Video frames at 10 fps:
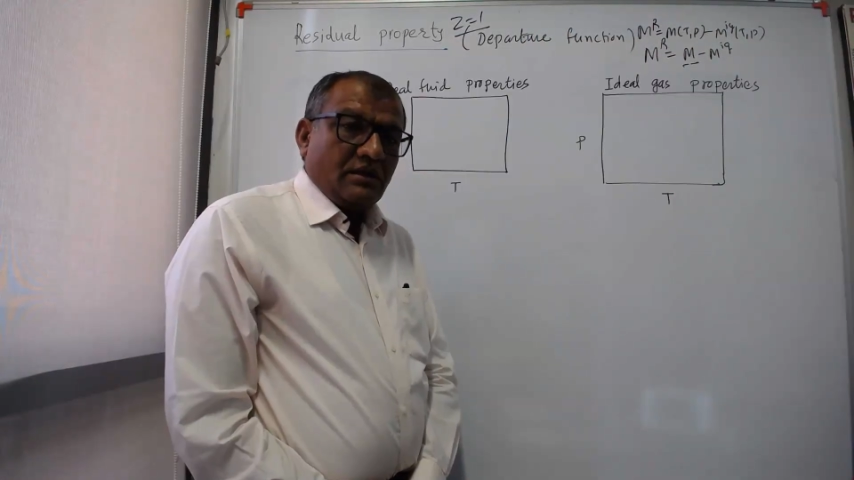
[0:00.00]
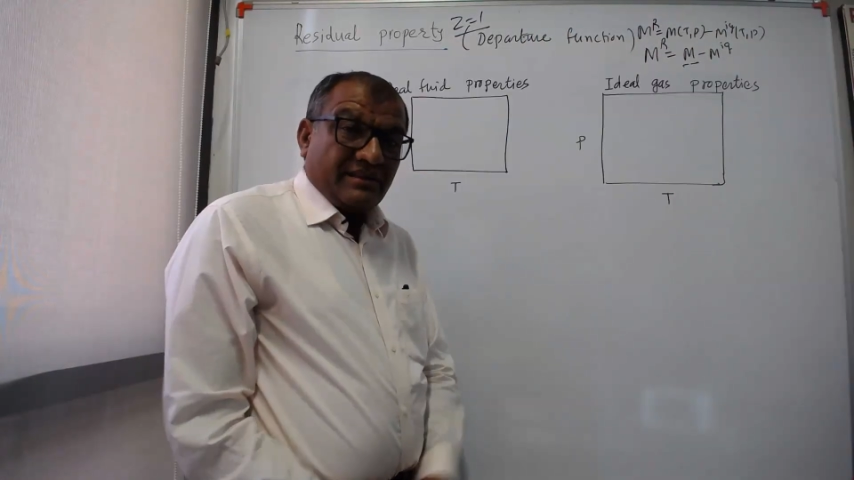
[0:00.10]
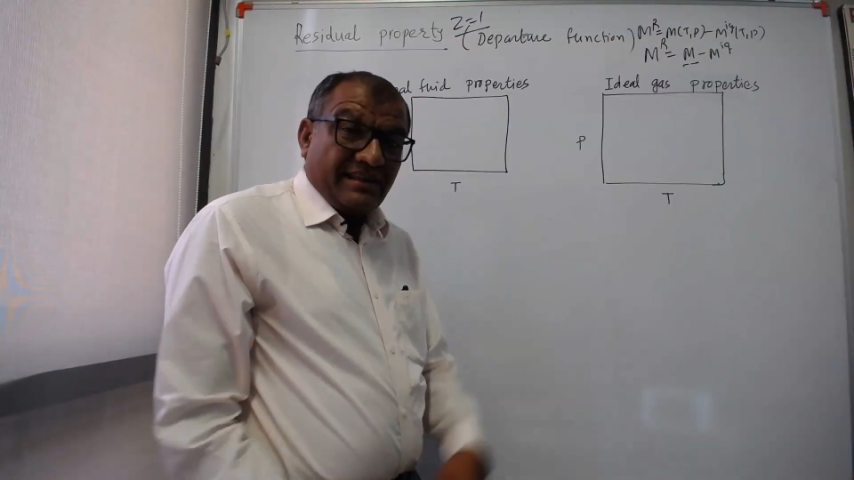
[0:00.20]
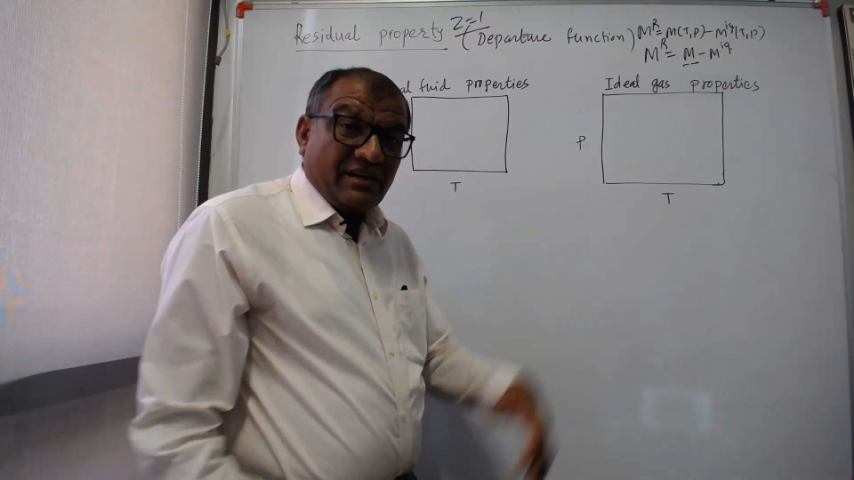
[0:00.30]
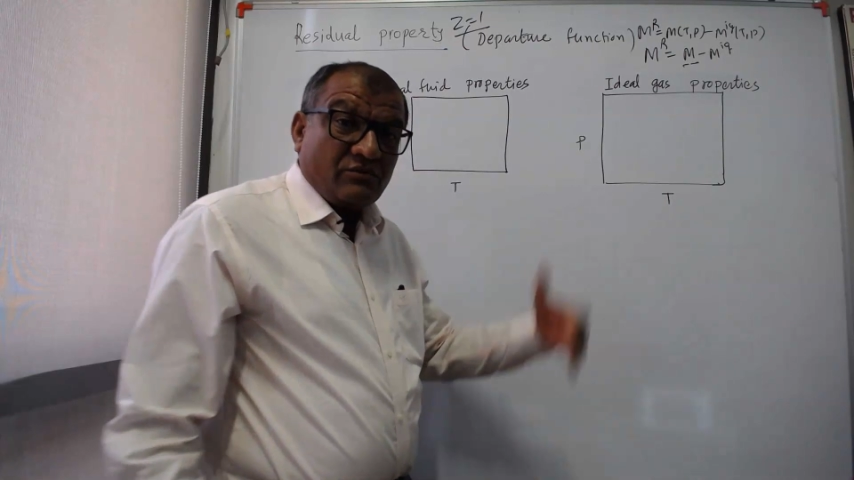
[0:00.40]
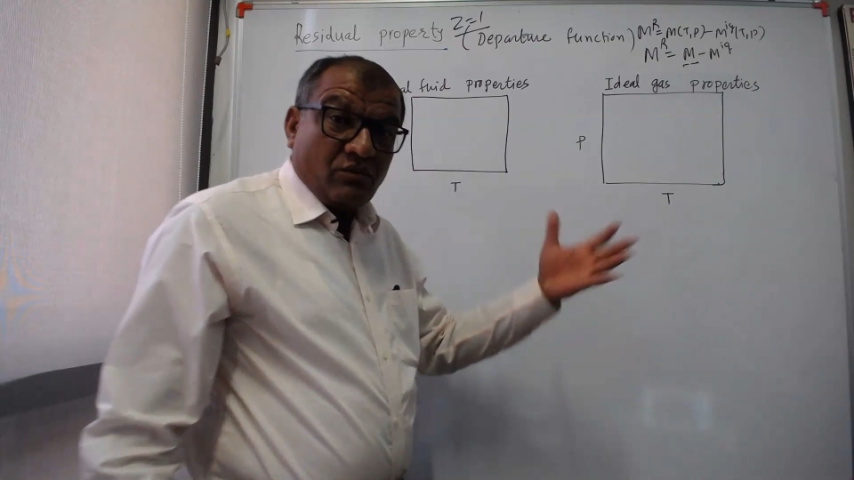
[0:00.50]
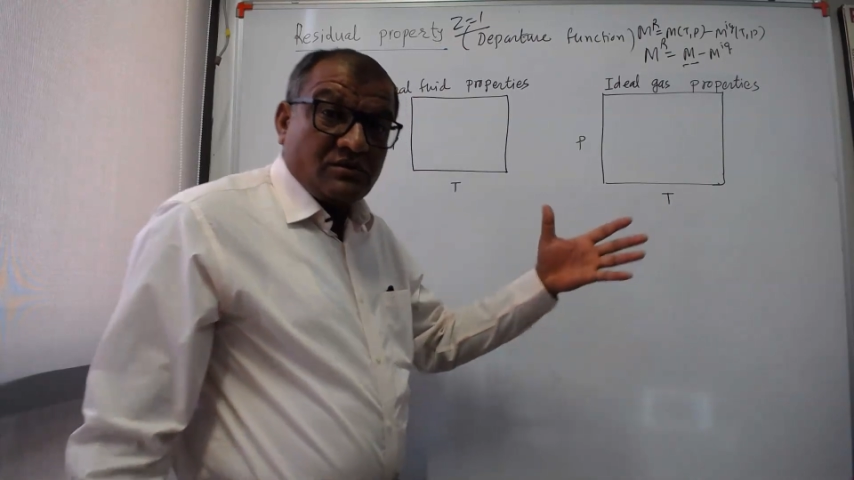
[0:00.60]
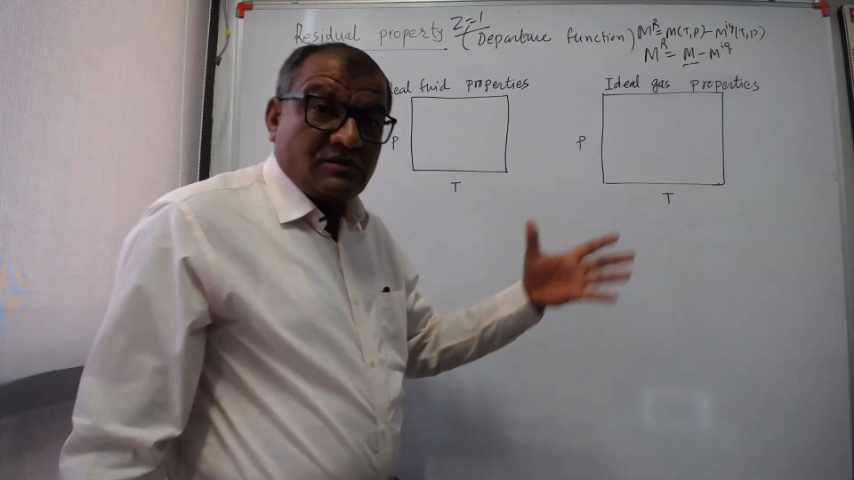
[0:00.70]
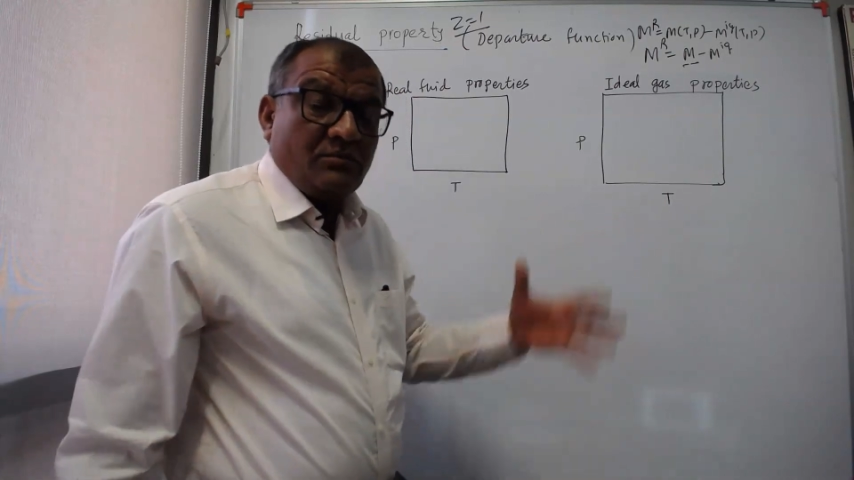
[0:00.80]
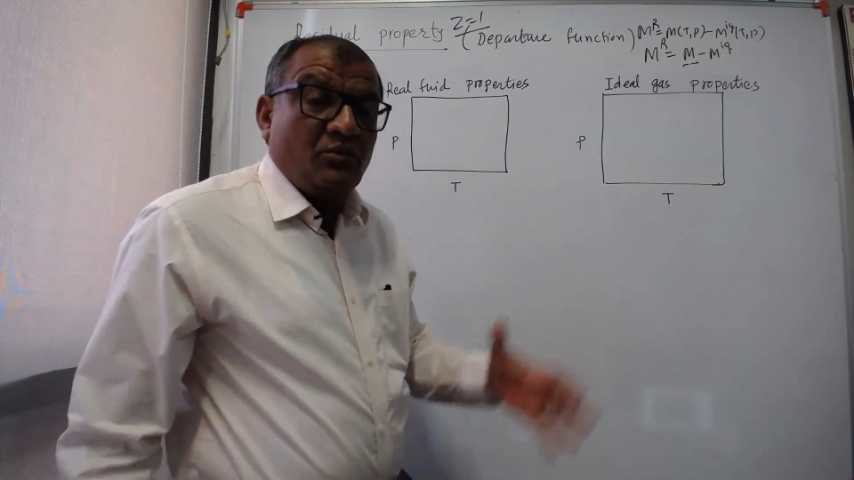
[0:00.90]
That
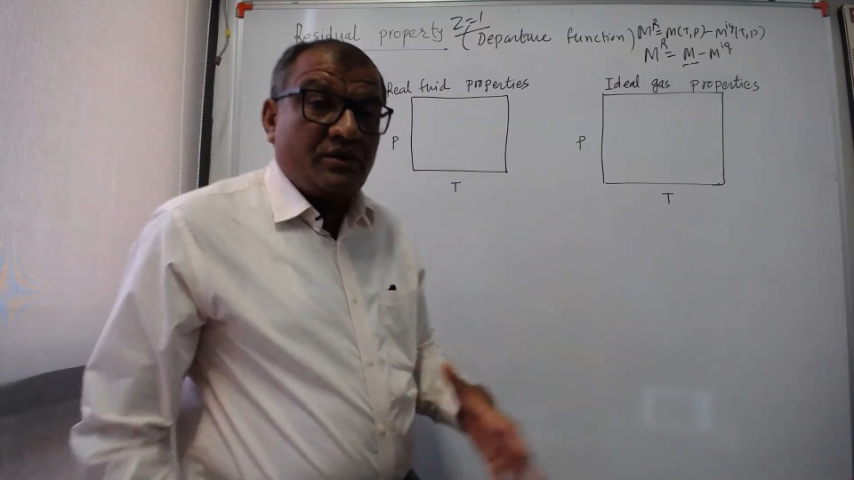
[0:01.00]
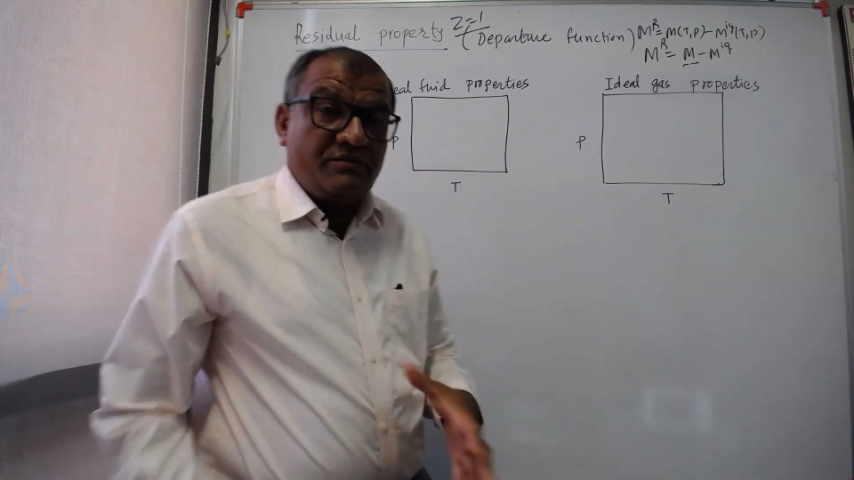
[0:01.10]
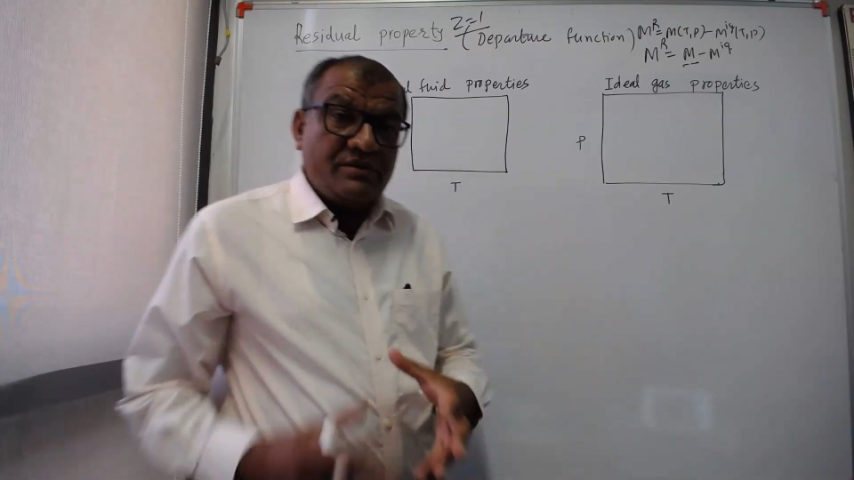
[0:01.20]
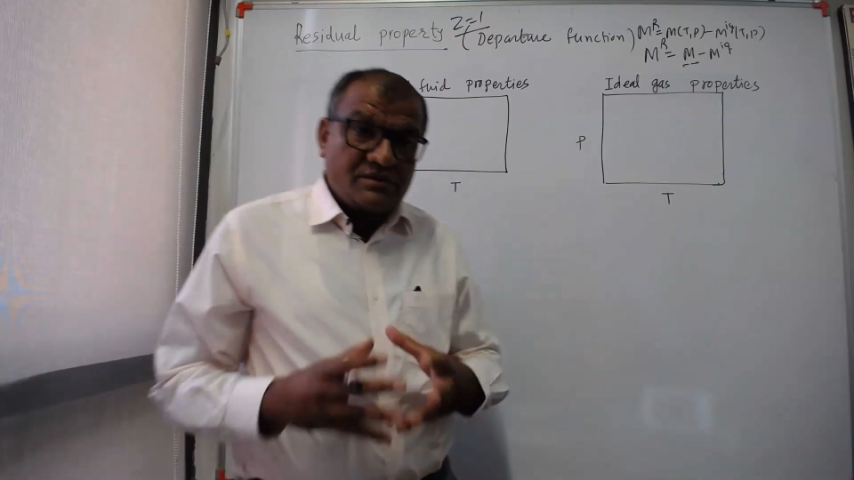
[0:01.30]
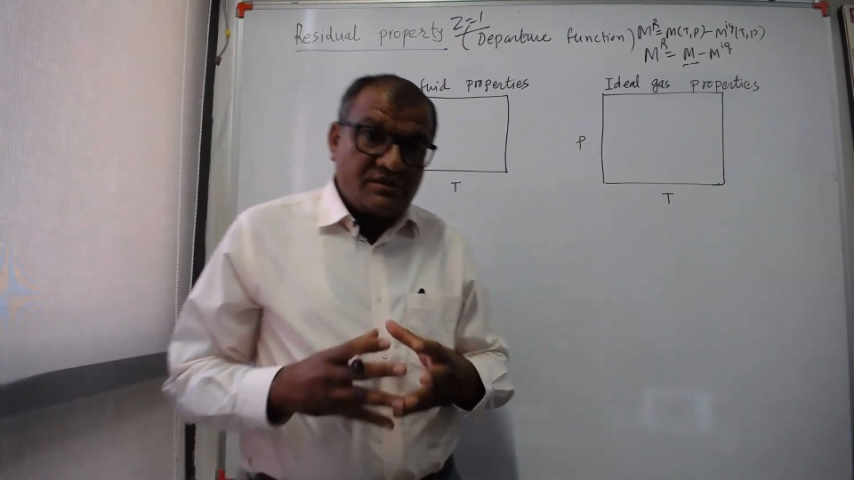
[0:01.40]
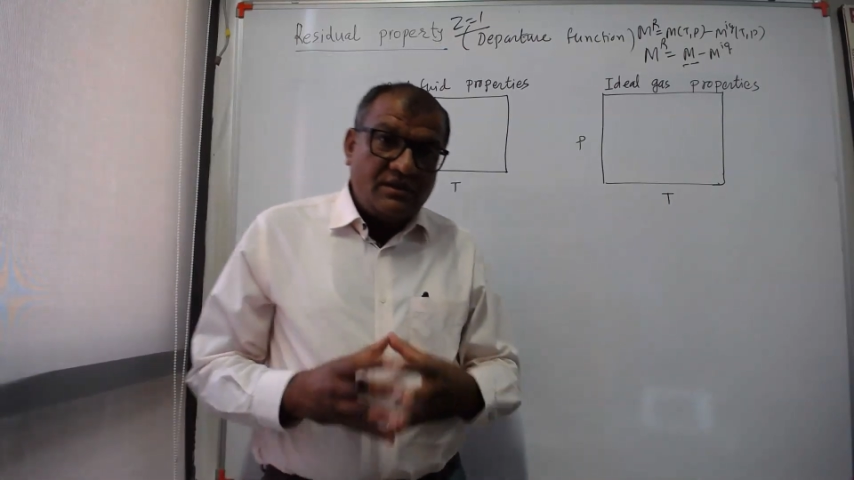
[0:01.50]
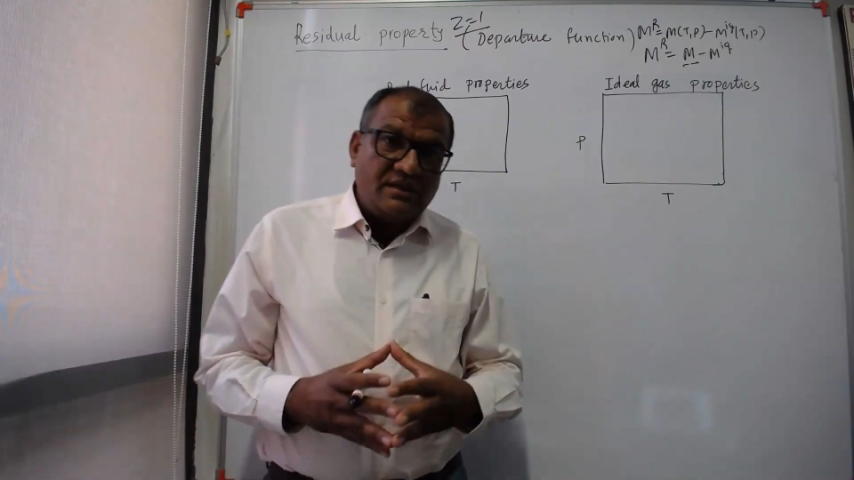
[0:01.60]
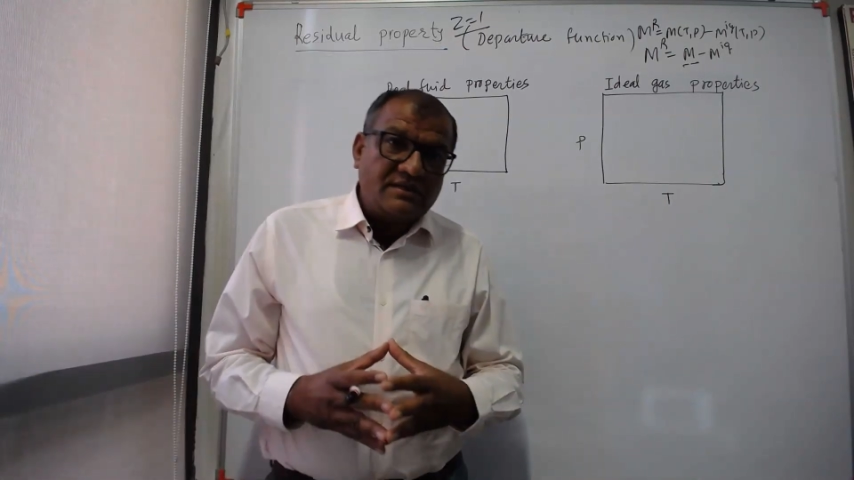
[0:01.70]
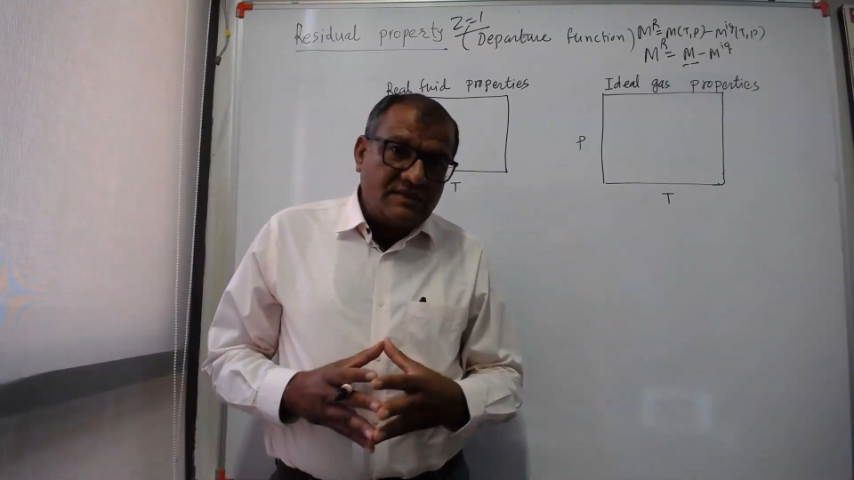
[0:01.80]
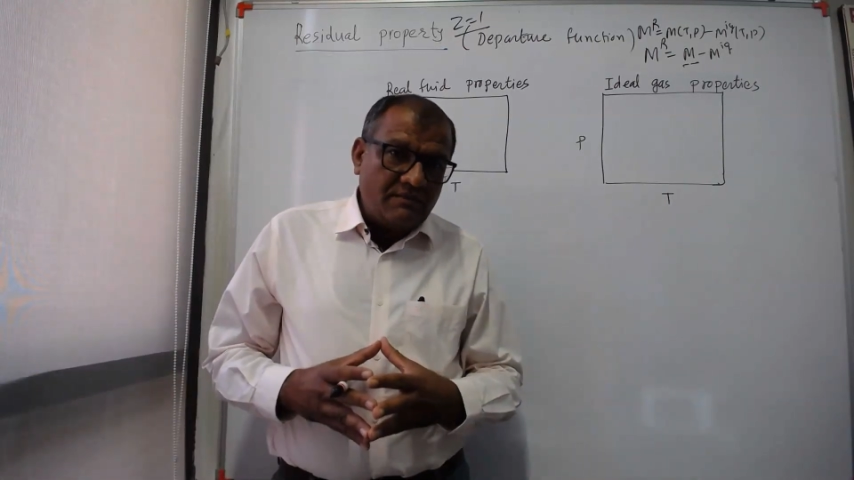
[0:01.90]
was the motivational
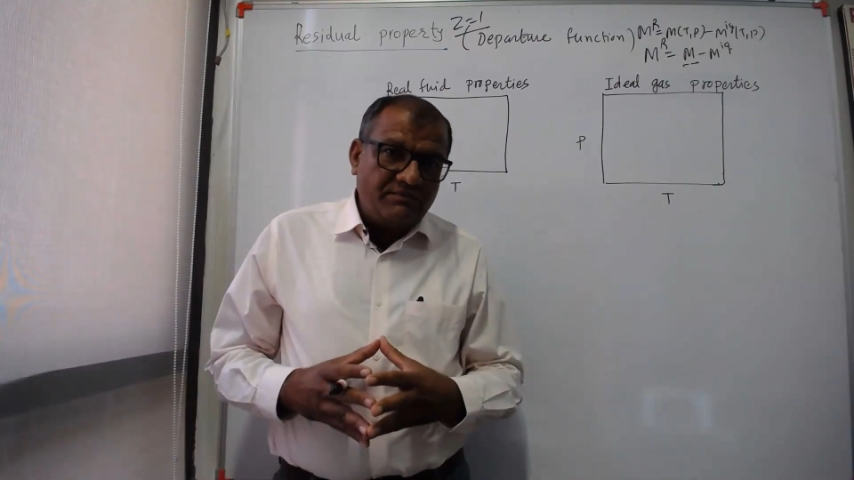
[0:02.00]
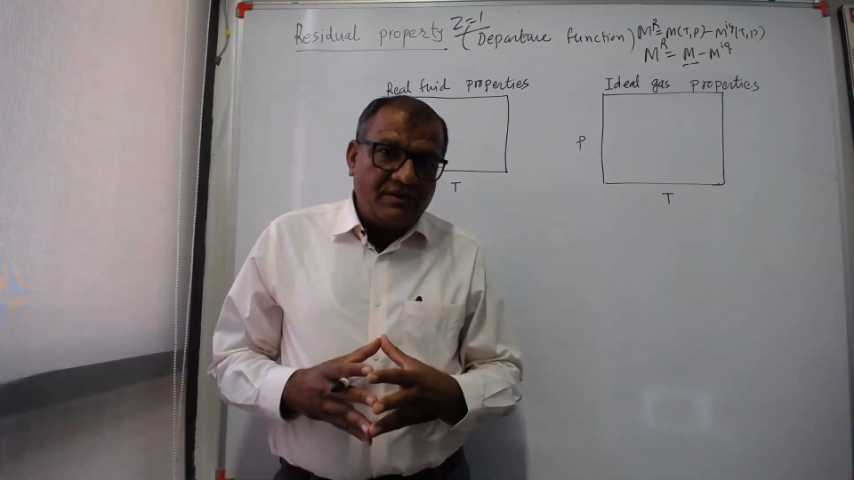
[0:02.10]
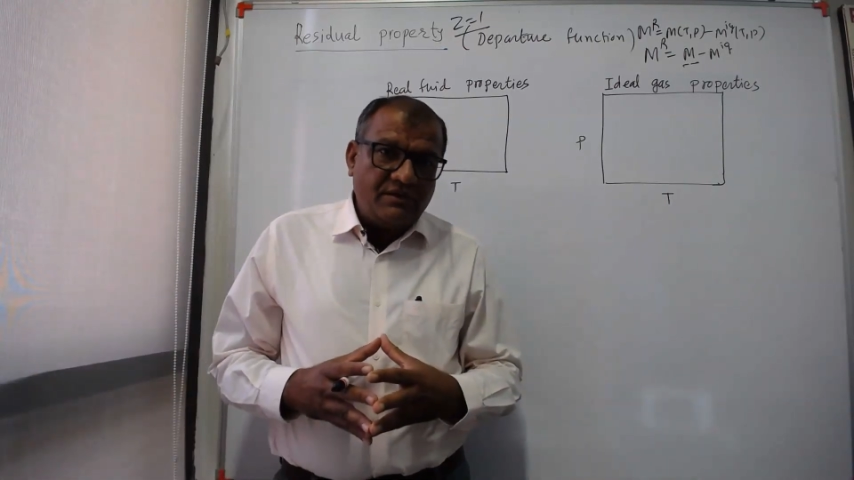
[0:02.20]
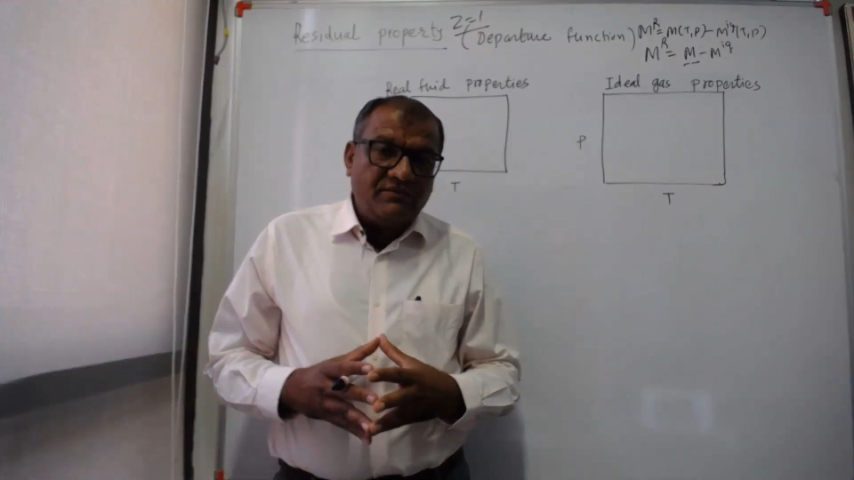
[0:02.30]
example